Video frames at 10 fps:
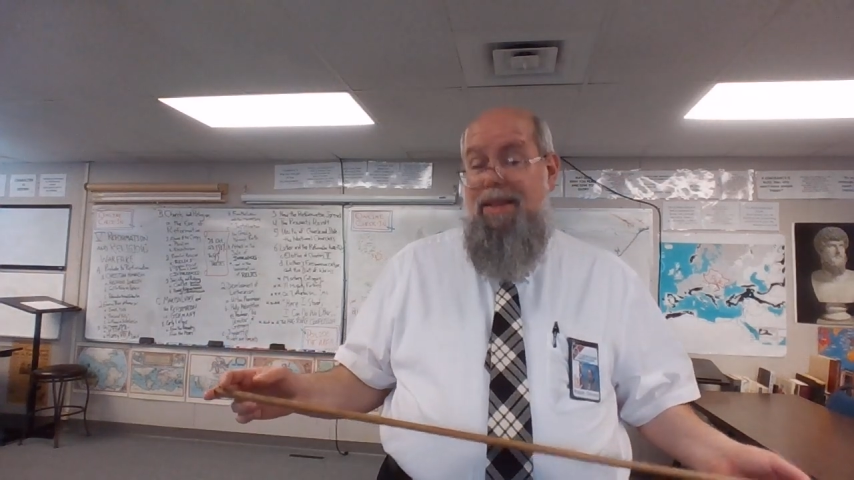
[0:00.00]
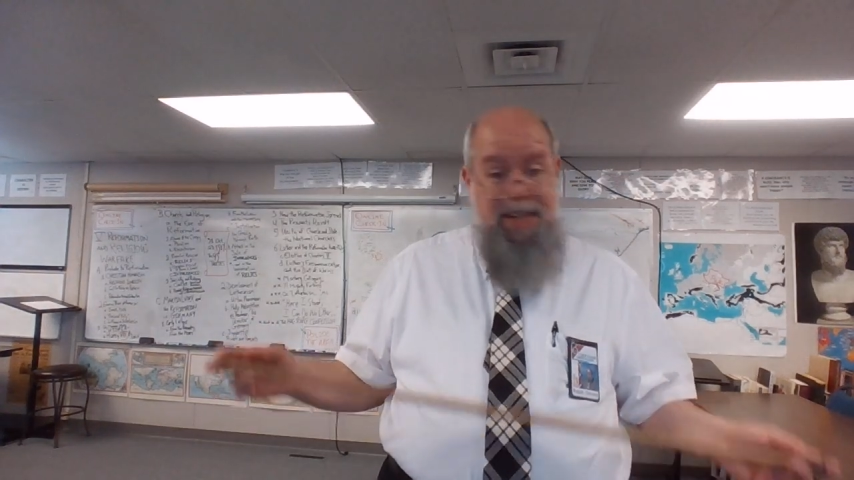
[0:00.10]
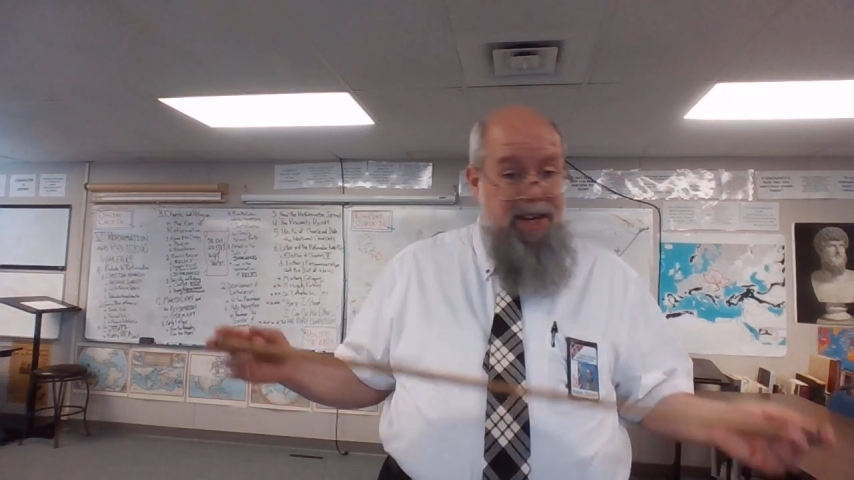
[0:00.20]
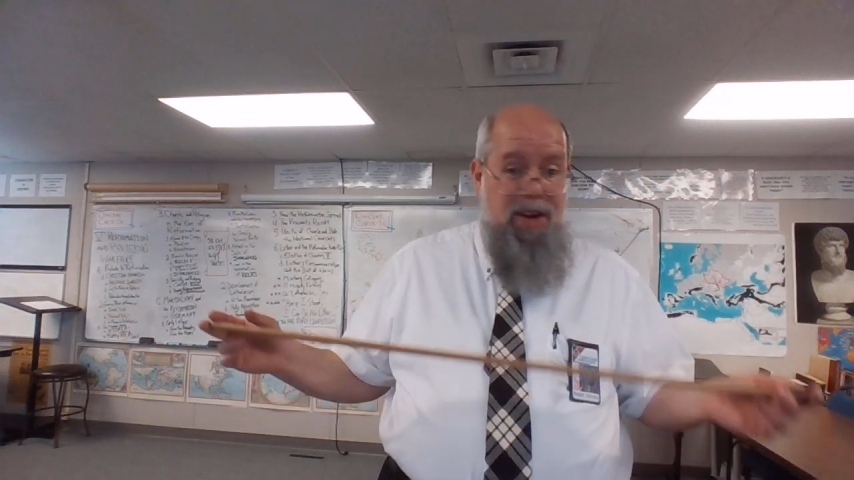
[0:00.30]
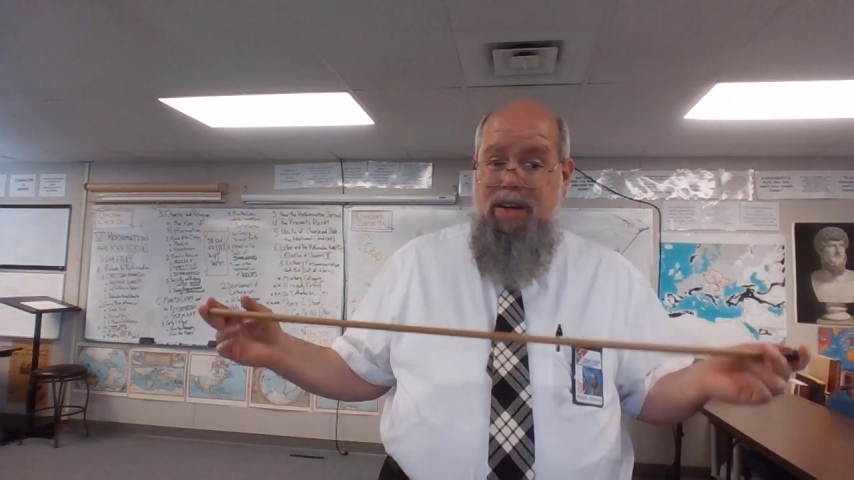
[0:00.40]

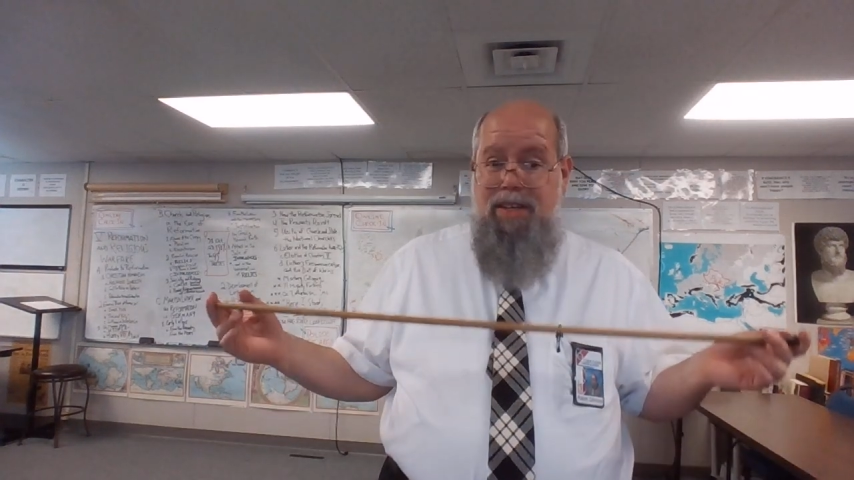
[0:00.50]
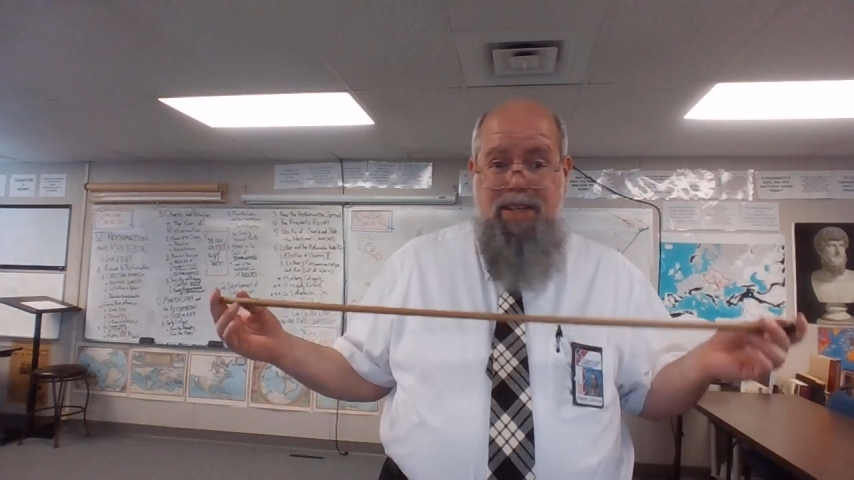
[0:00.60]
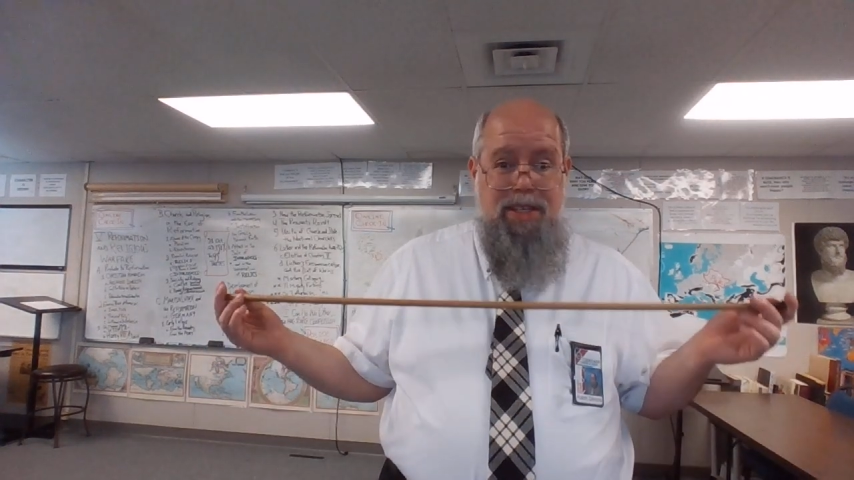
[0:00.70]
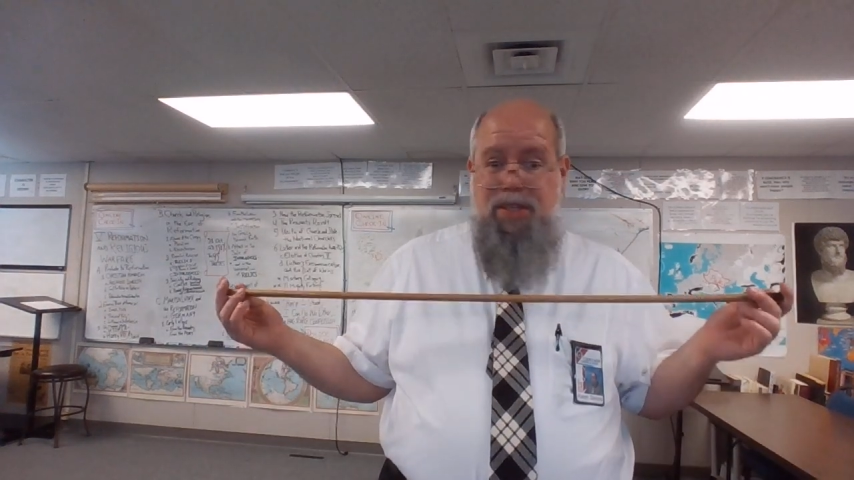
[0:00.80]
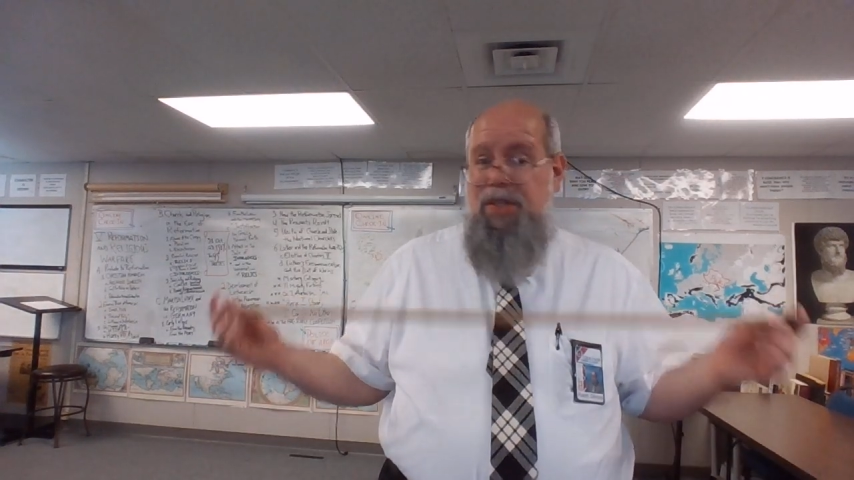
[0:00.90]
the
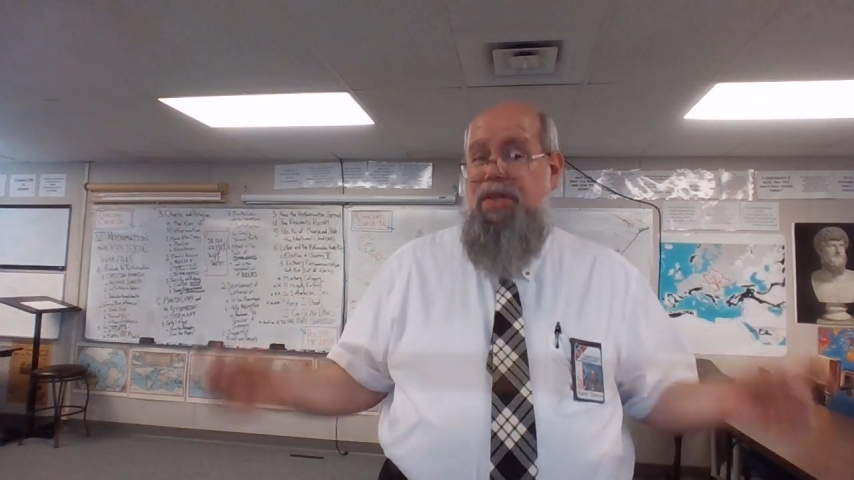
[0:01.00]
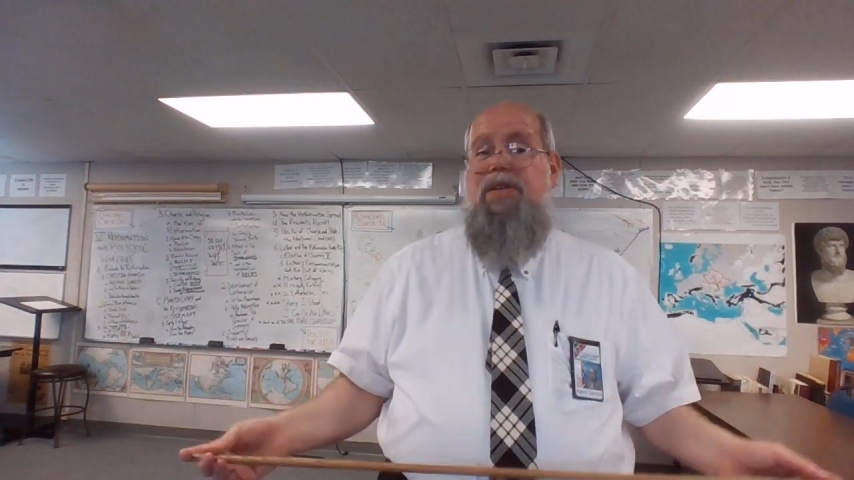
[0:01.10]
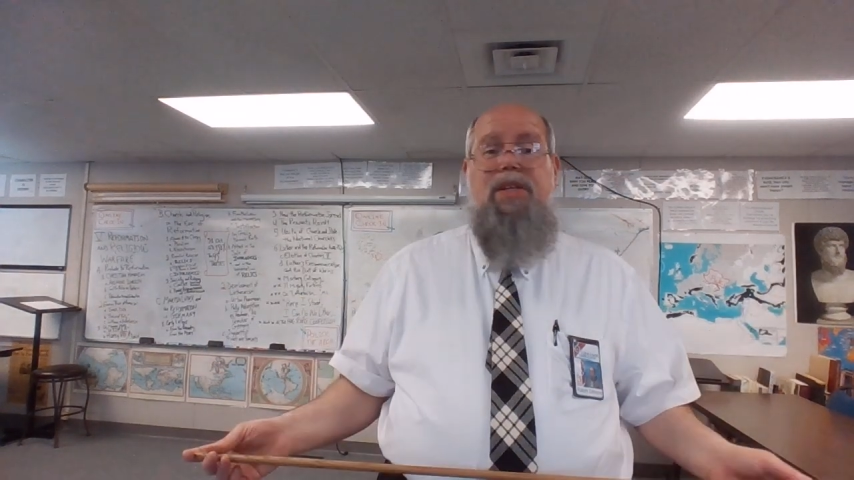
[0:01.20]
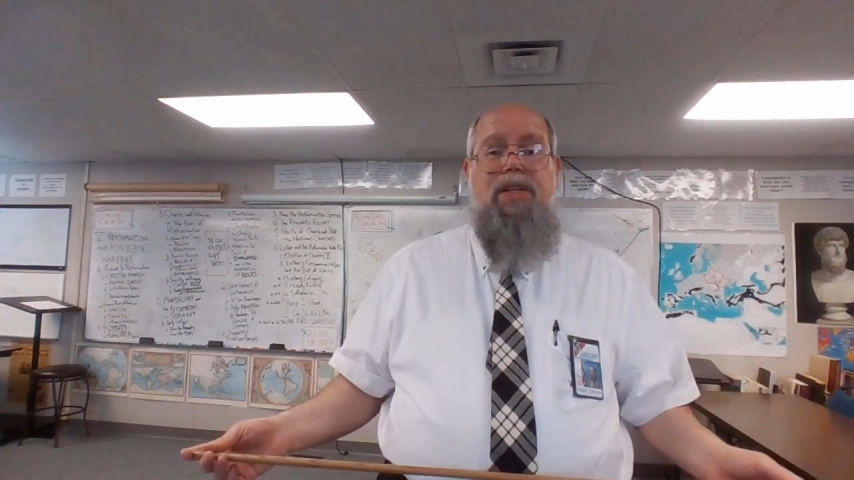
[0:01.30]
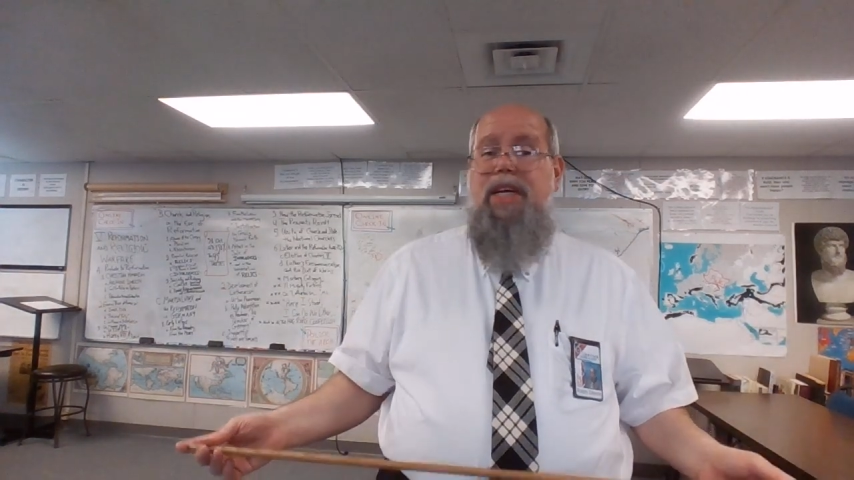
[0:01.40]
Arctic
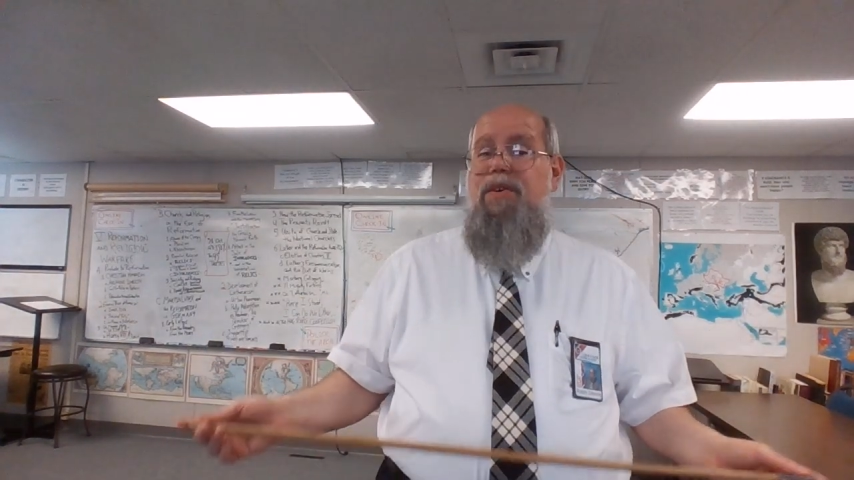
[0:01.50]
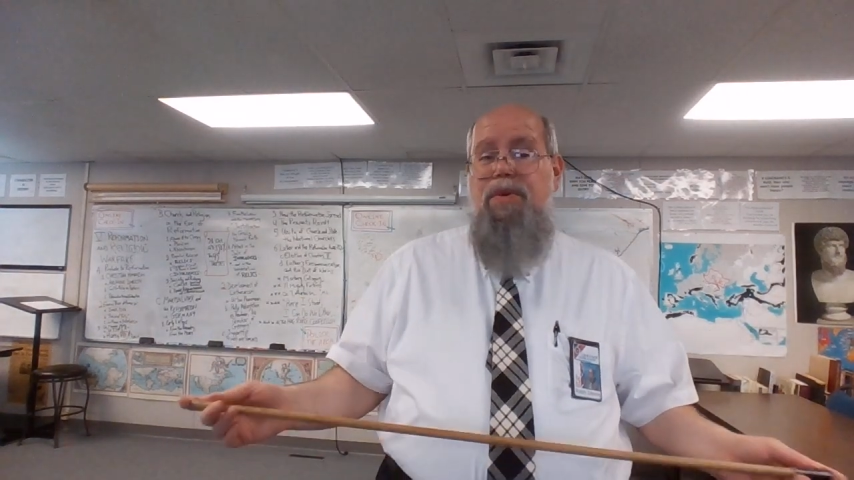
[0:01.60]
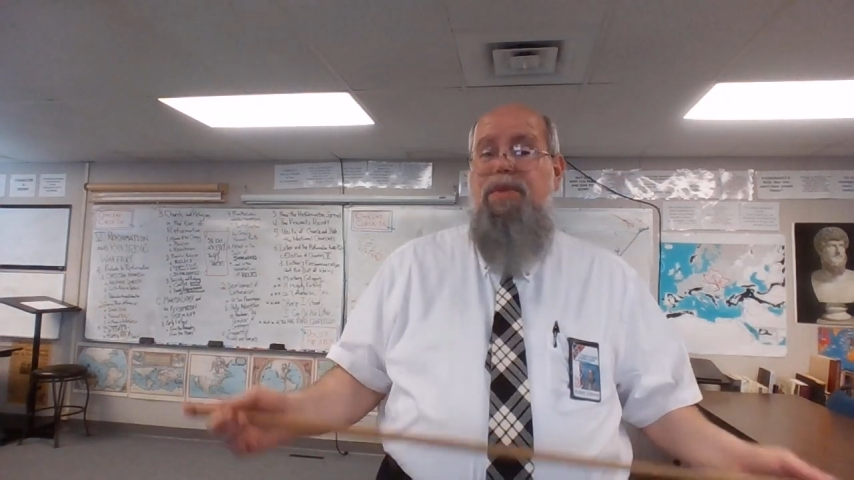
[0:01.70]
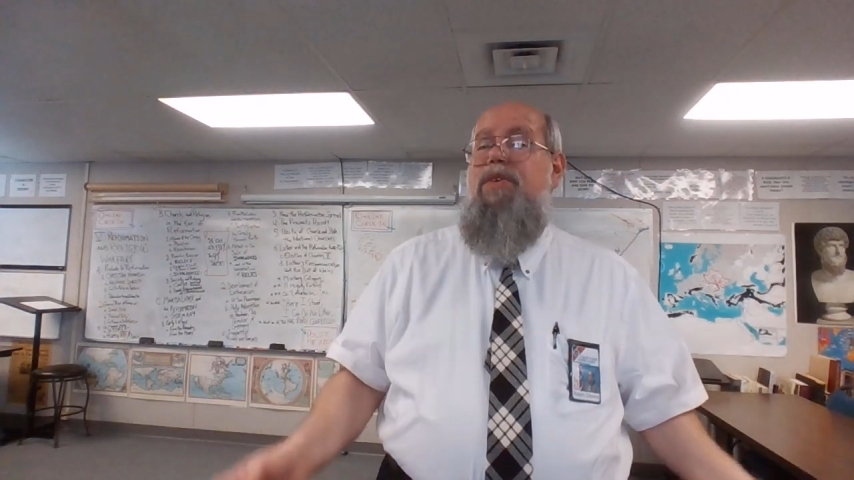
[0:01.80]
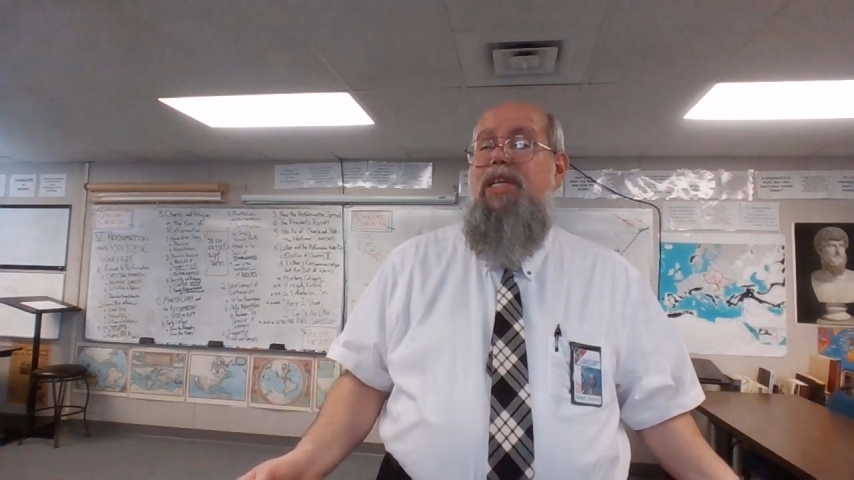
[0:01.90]
Circle, like northern